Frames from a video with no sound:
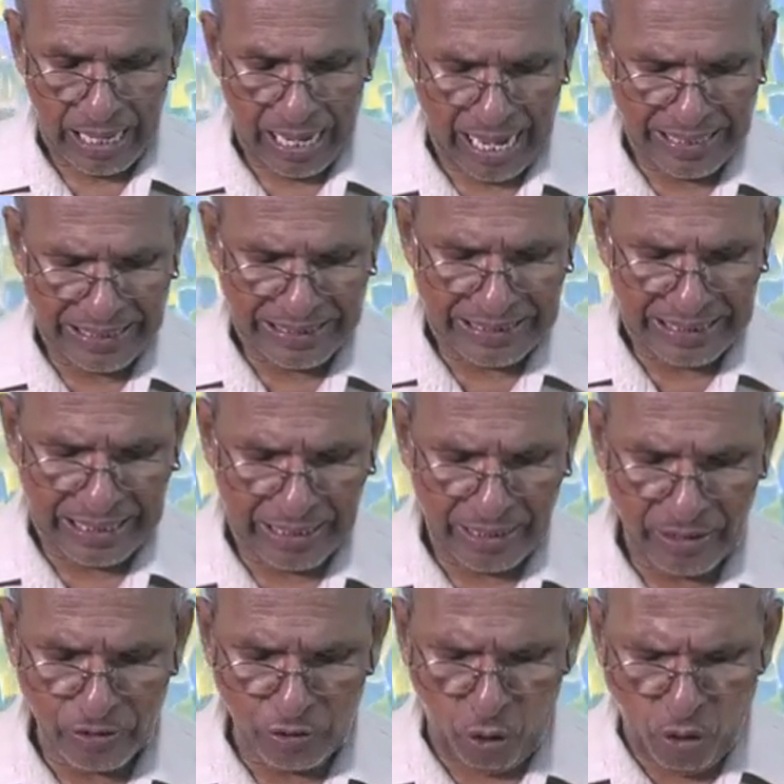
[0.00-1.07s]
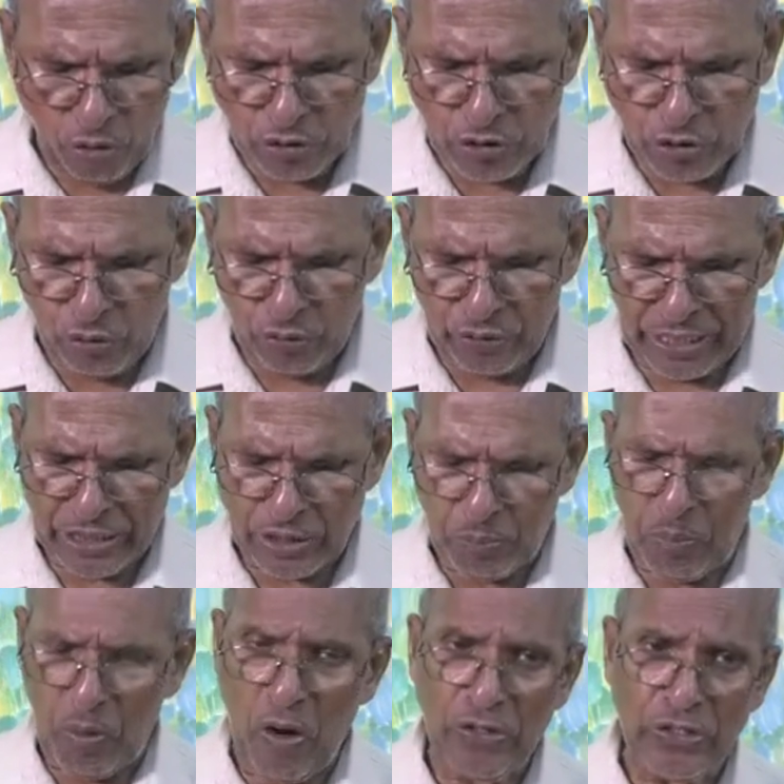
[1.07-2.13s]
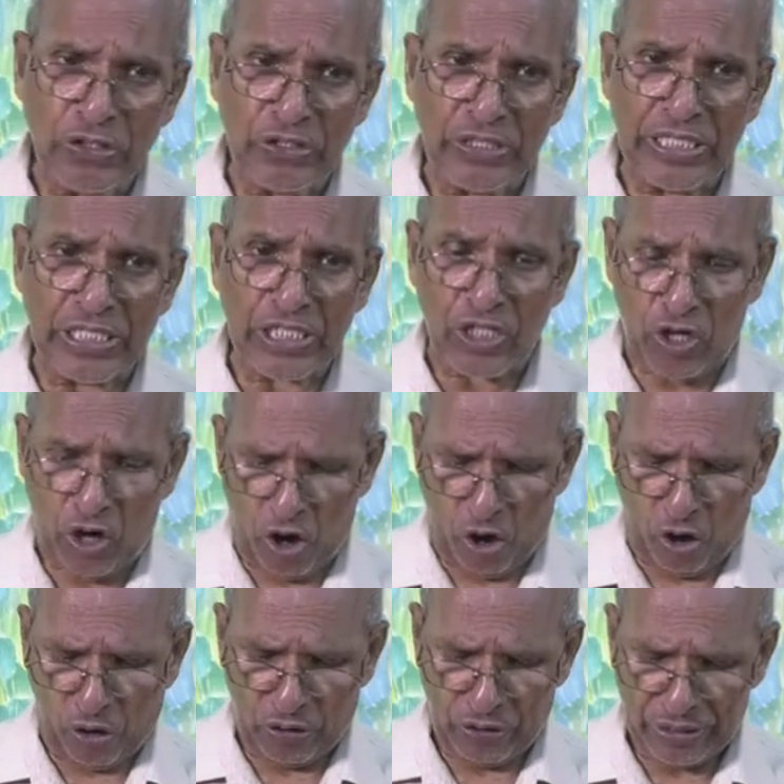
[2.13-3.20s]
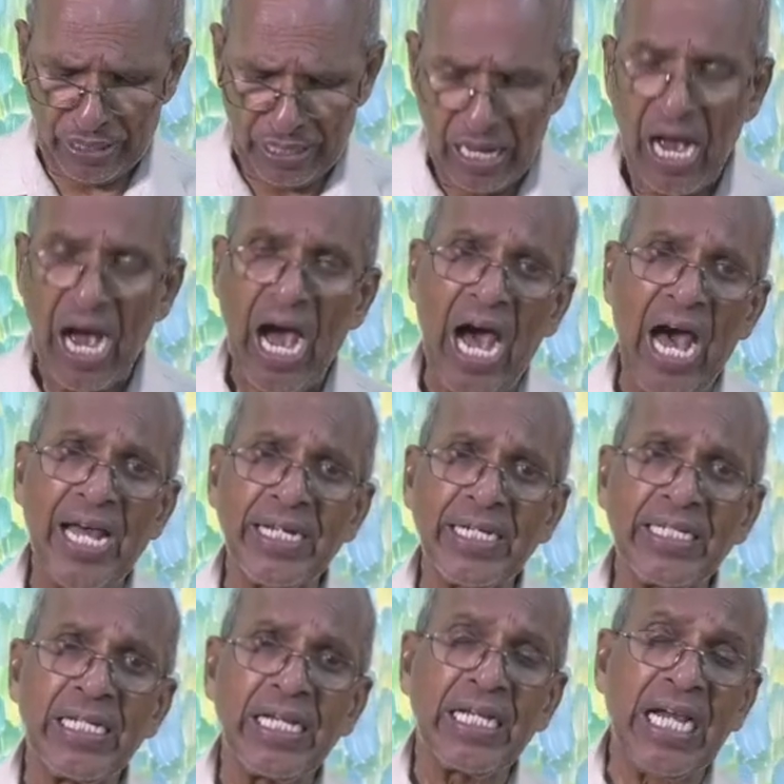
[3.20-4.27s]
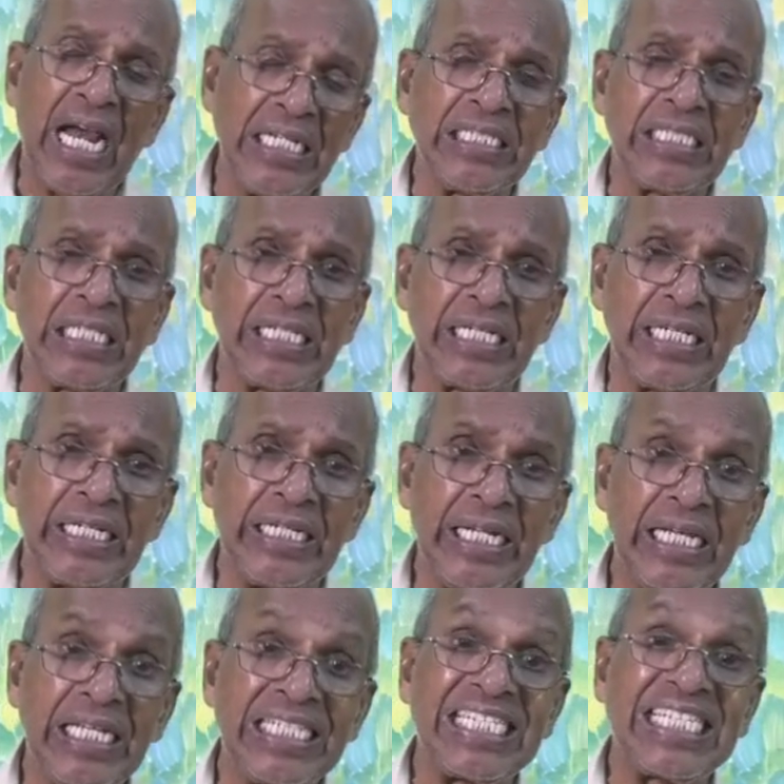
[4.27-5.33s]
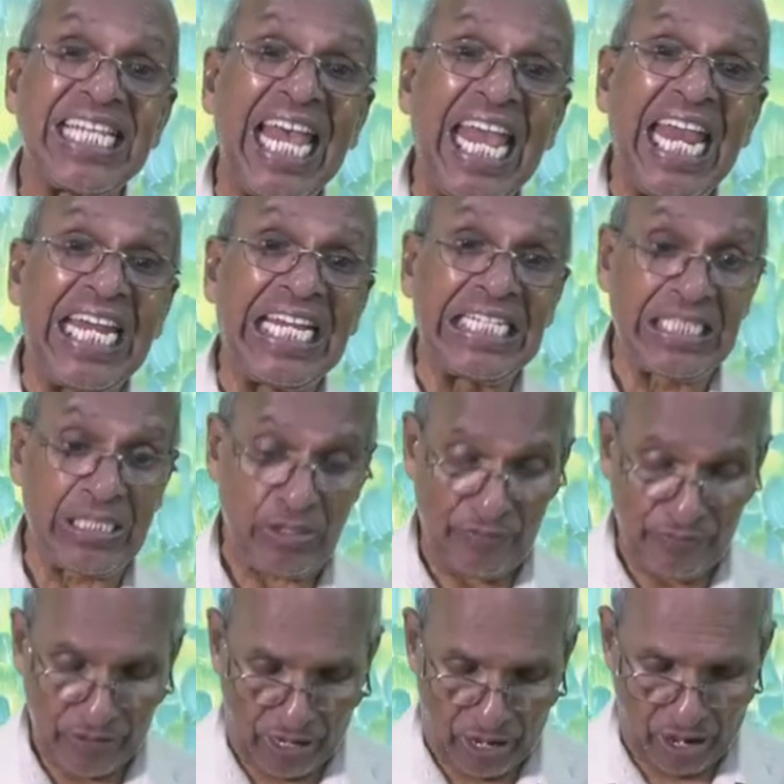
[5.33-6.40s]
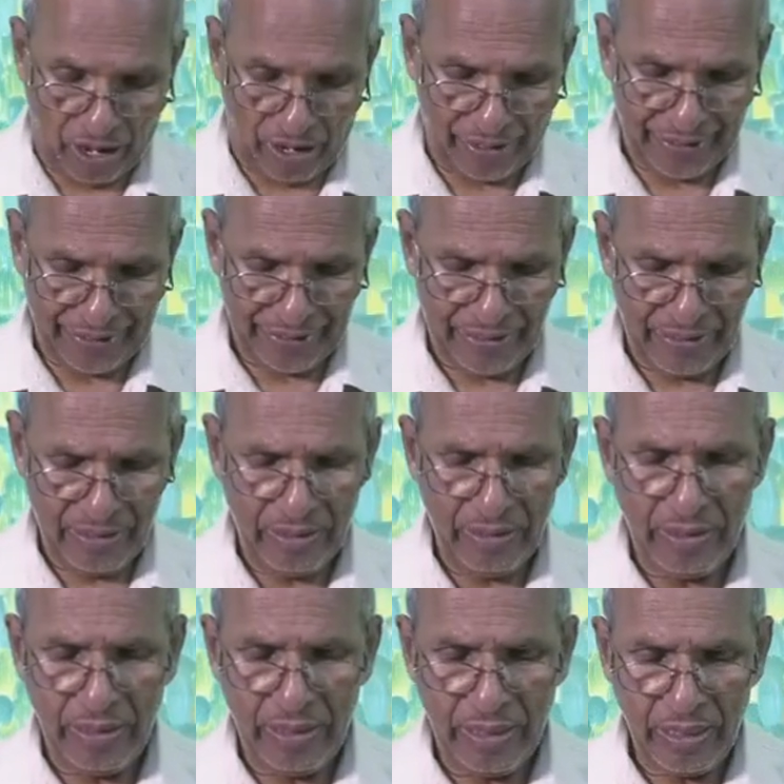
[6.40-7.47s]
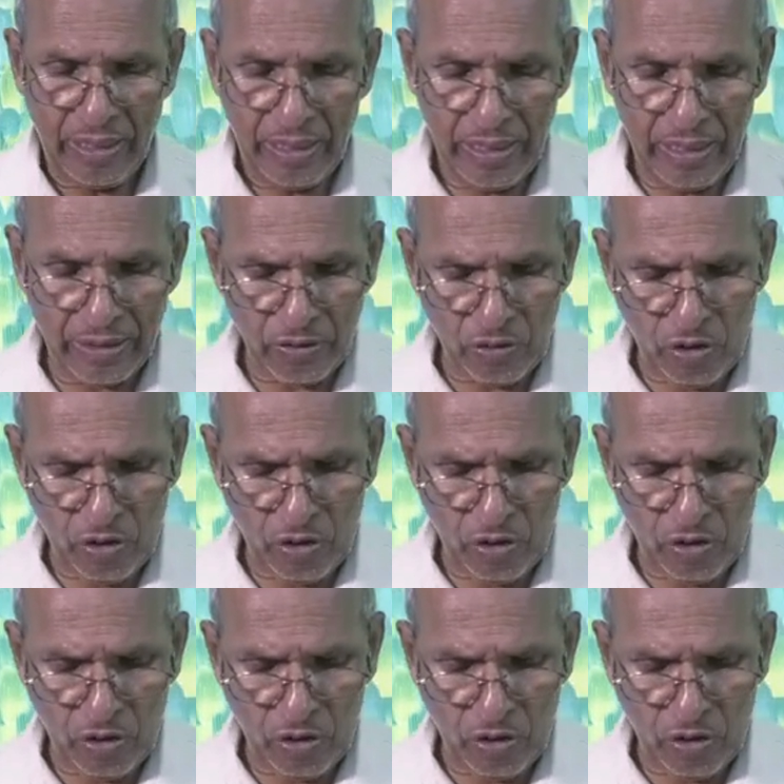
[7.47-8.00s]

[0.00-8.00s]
And those who respond to this call are considered saints of God. In